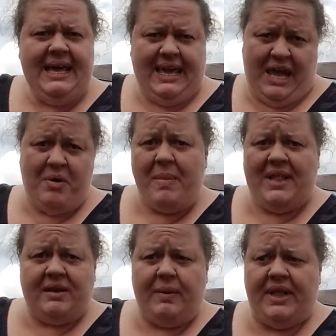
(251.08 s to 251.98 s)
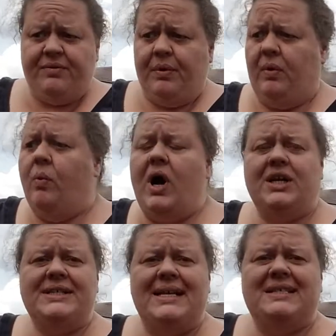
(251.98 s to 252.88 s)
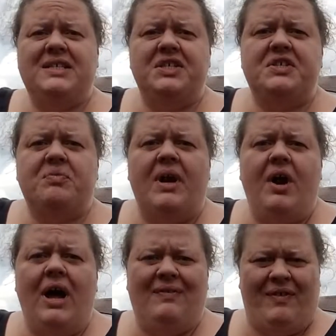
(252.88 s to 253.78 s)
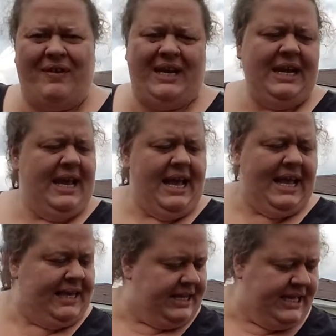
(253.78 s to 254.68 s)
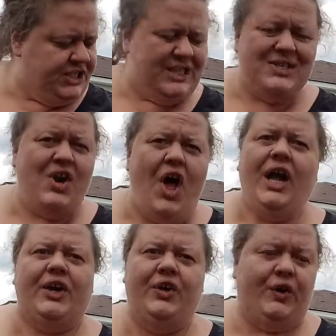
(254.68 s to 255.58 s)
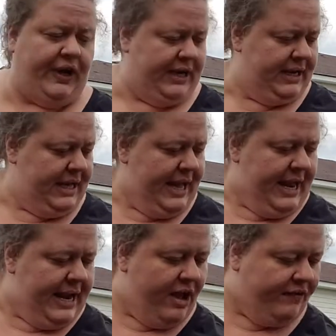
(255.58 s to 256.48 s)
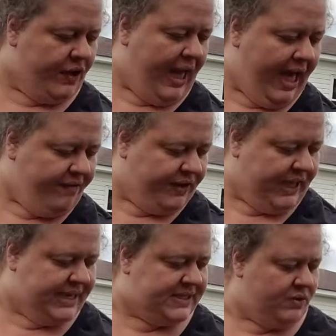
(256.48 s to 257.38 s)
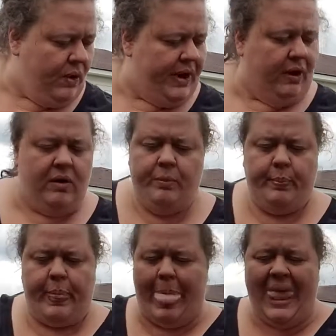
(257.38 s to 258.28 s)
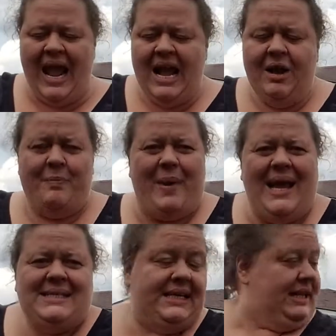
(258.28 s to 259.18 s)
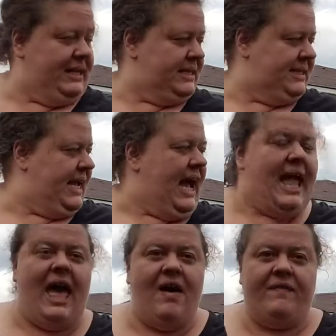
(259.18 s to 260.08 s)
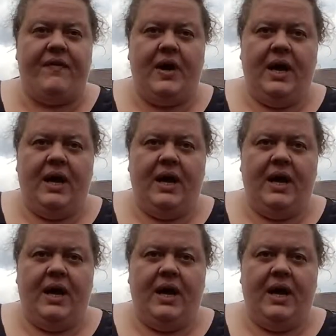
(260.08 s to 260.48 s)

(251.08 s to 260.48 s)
can't make their way through it. Water tends to just run off of it. It's just not good. Now, if you have clay soil, basically, see, I have